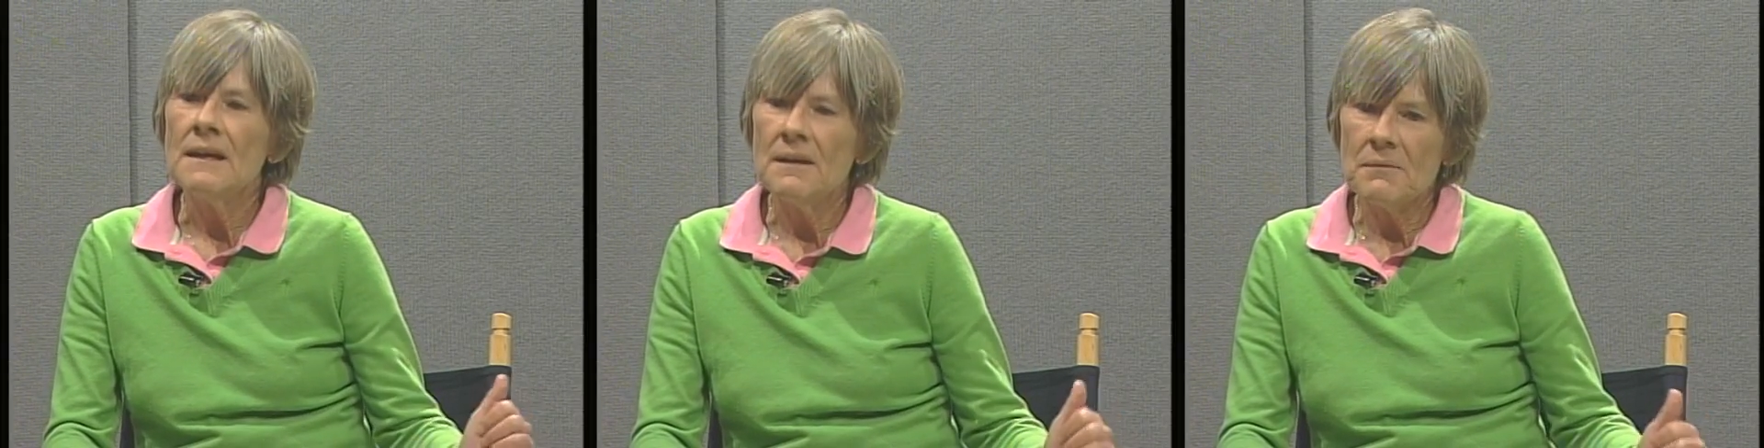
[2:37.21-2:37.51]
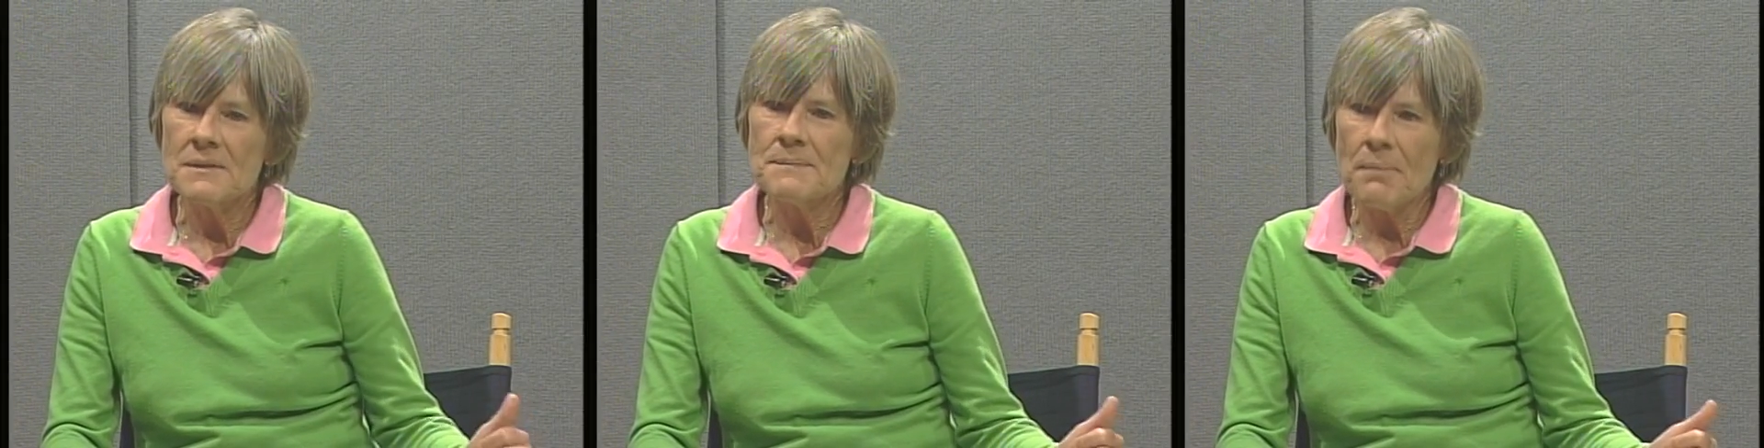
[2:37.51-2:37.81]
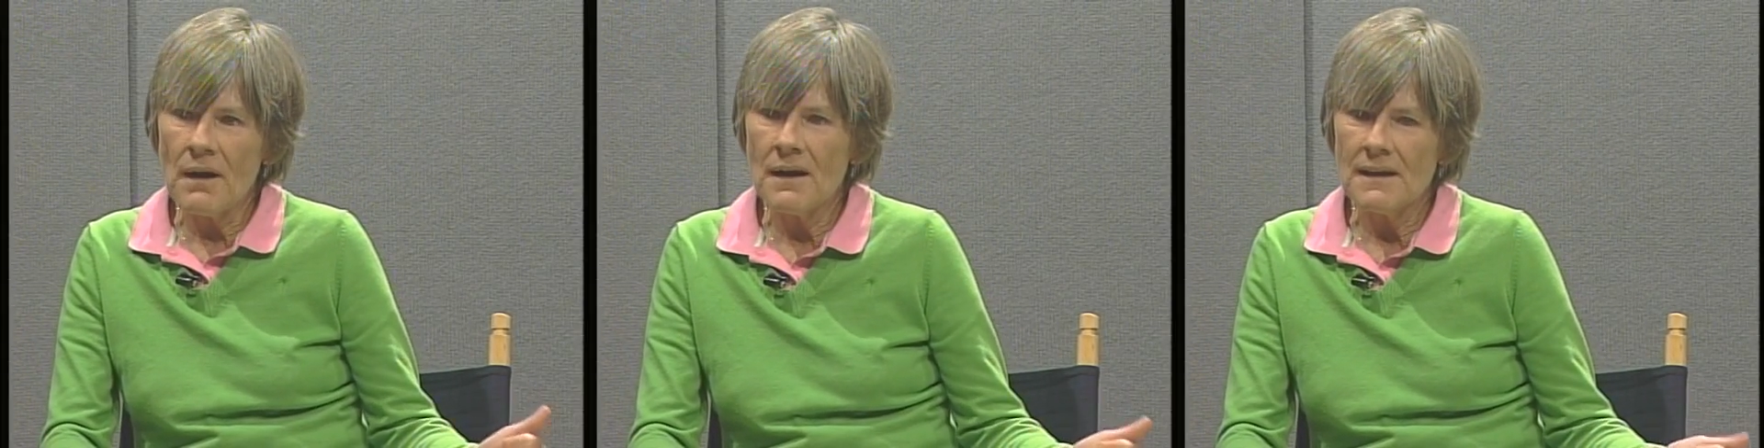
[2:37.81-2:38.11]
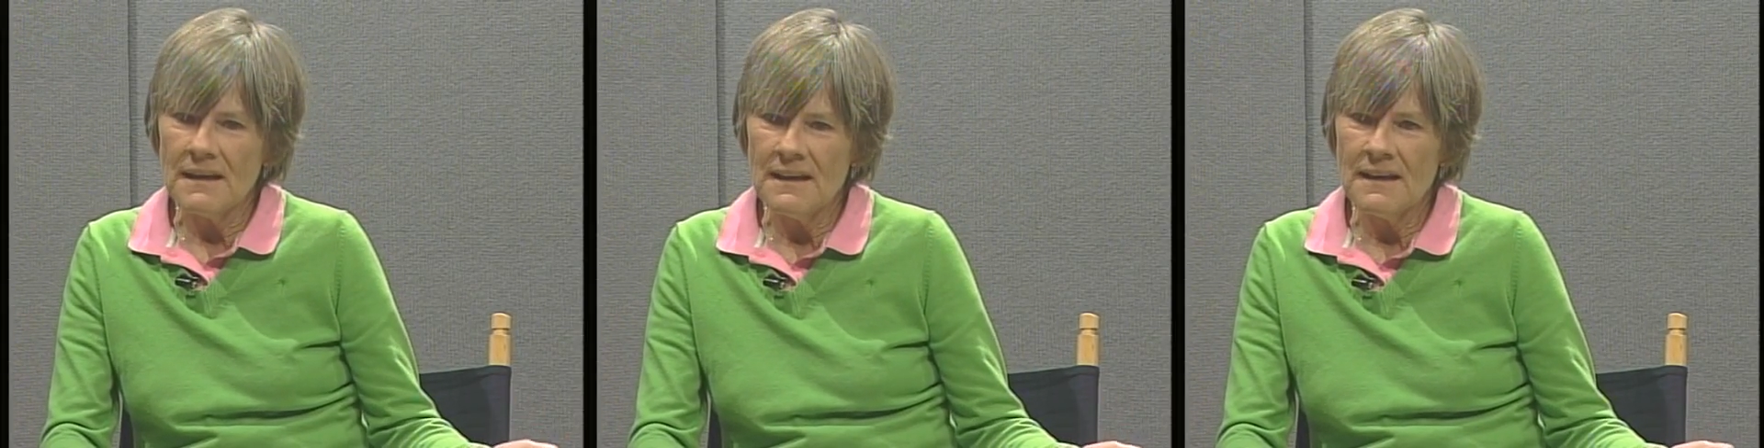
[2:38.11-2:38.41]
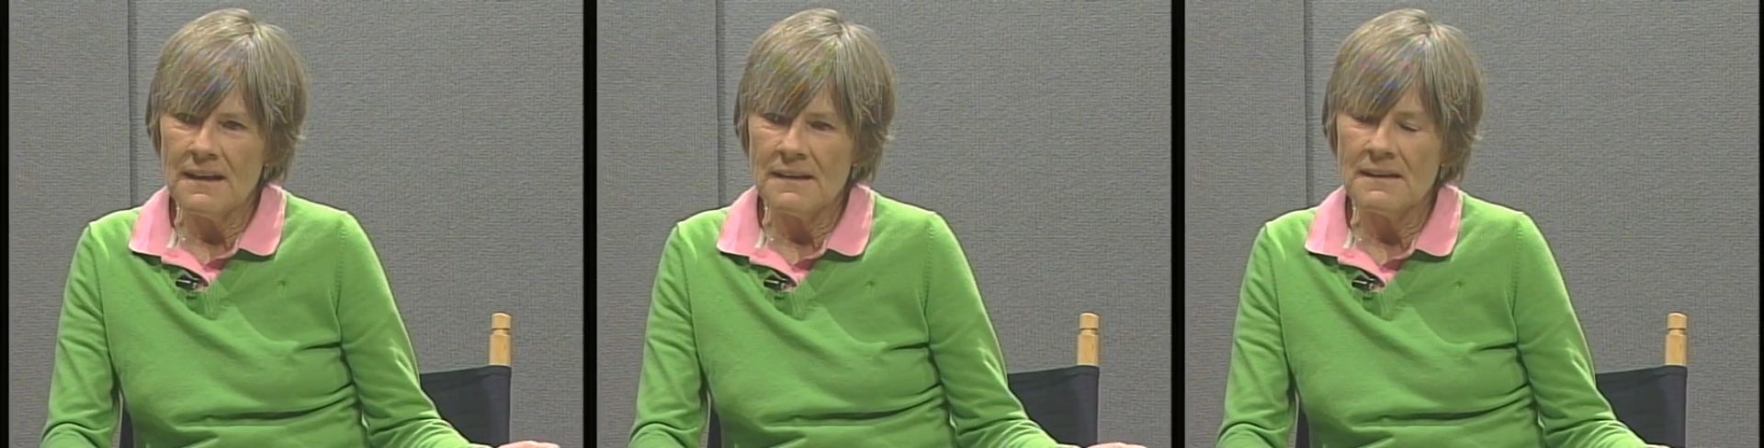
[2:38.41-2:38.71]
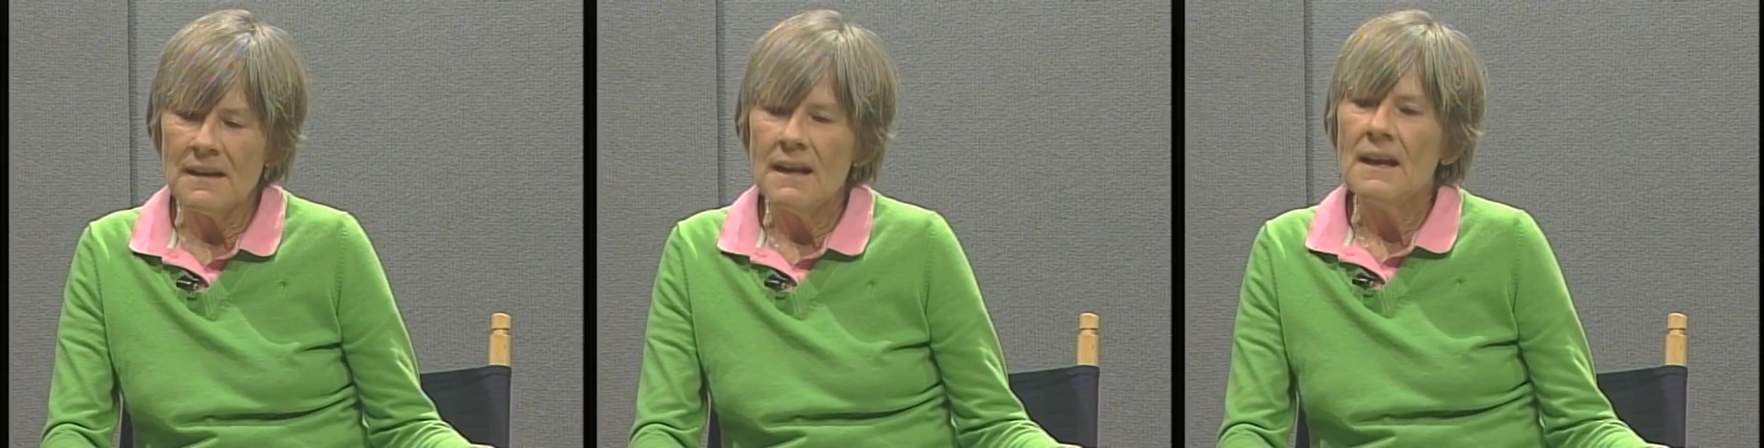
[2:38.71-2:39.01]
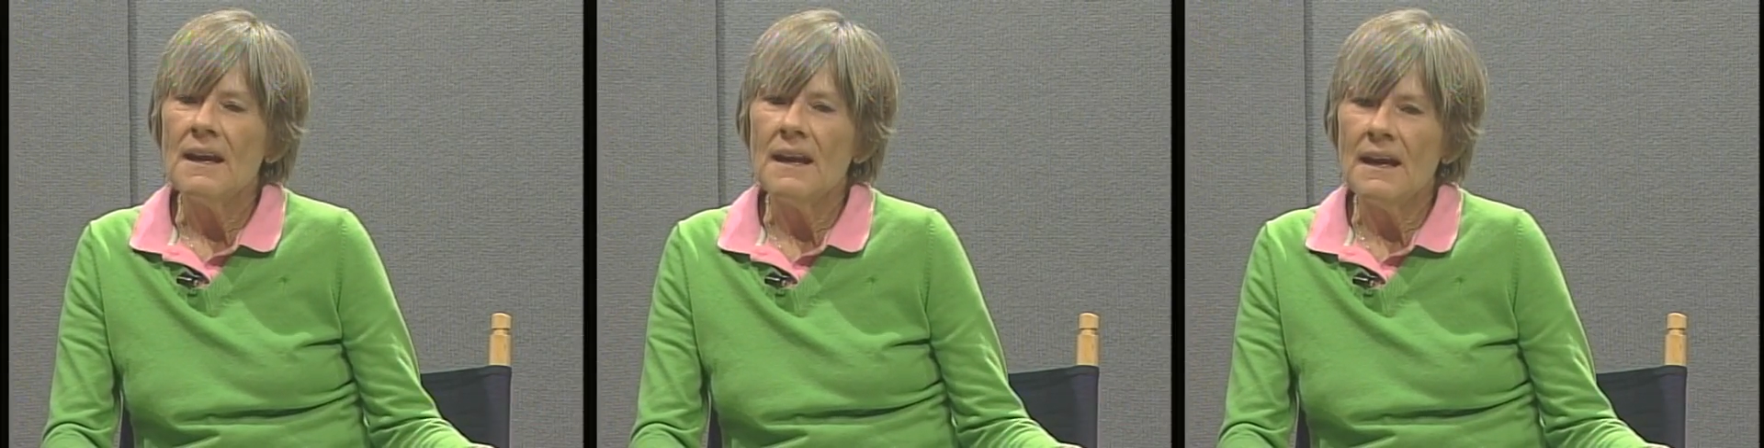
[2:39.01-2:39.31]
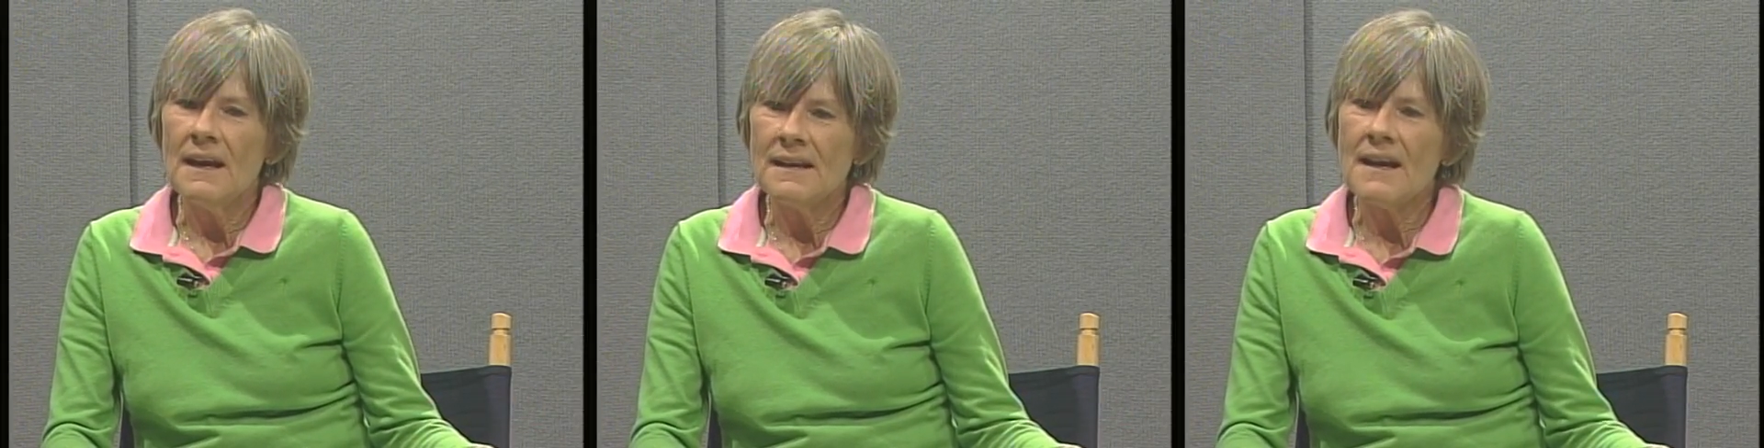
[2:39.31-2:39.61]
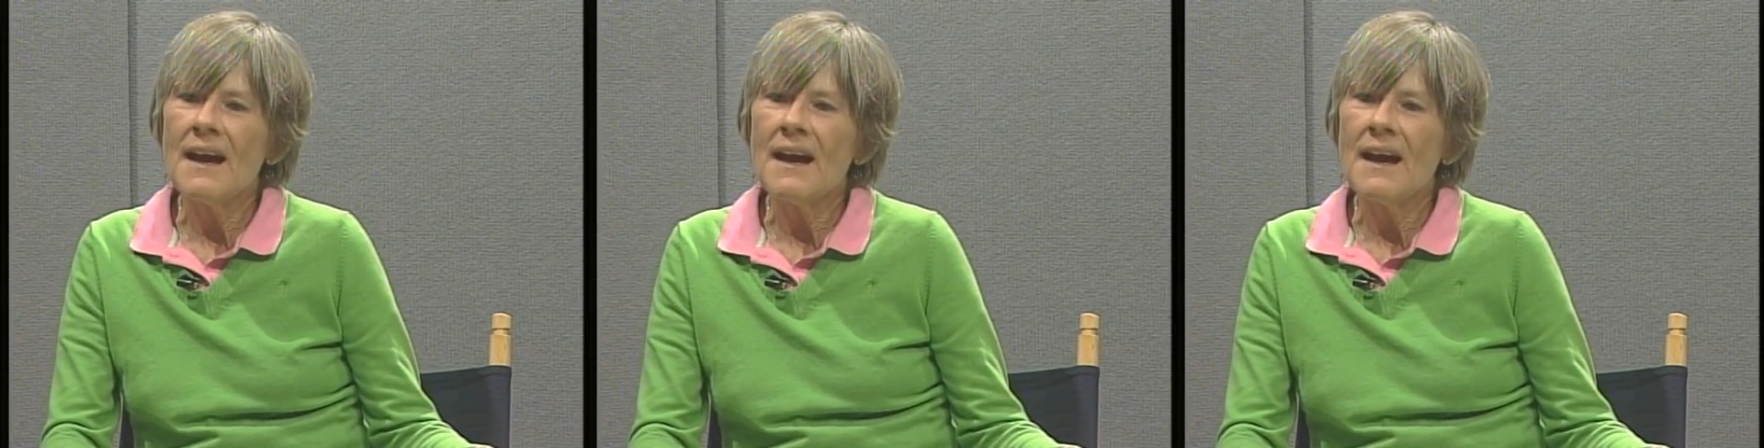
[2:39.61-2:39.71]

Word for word: It was brought in, and